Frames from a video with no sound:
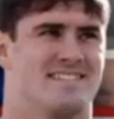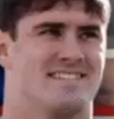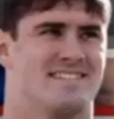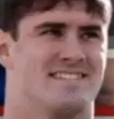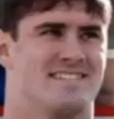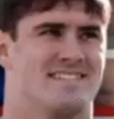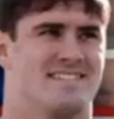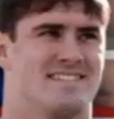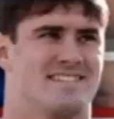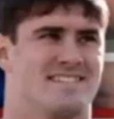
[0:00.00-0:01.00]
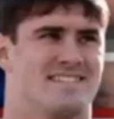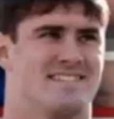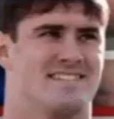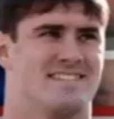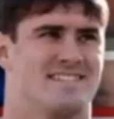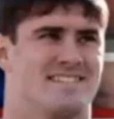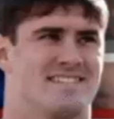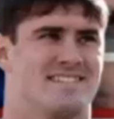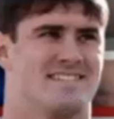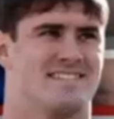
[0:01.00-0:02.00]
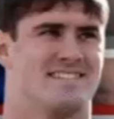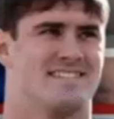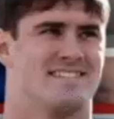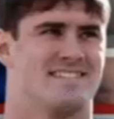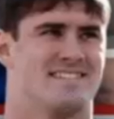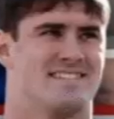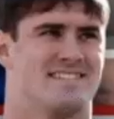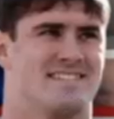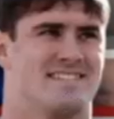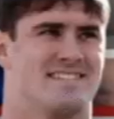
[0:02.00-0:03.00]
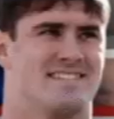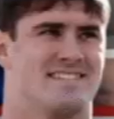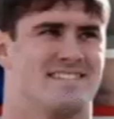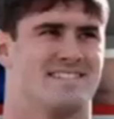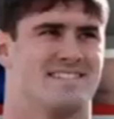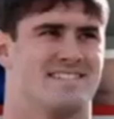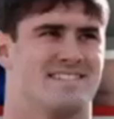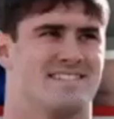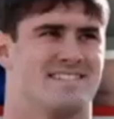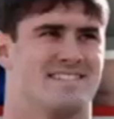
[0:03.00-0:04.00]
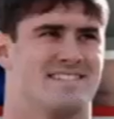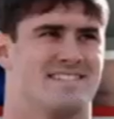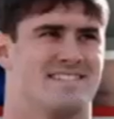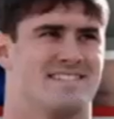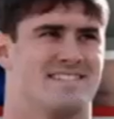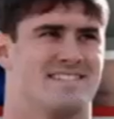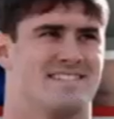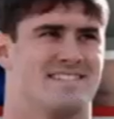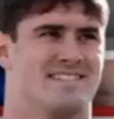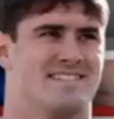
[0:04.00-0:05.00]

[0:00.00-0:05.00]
(not speaking)